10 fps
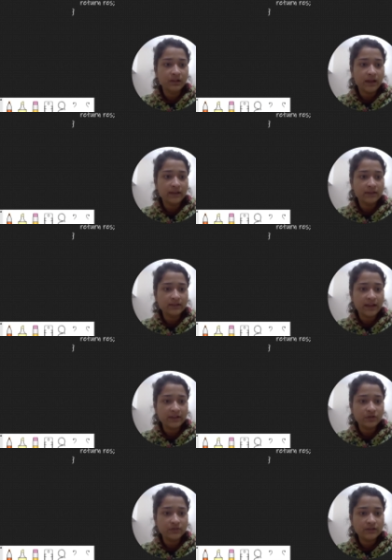And the size
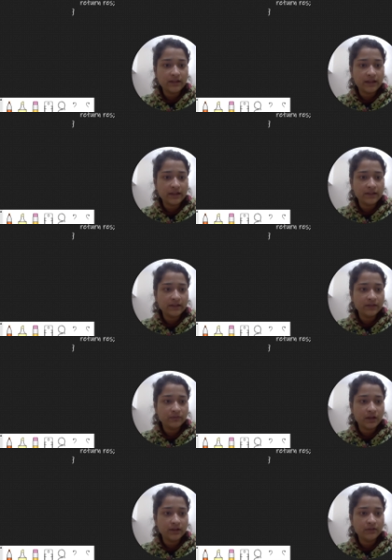of this array is 1,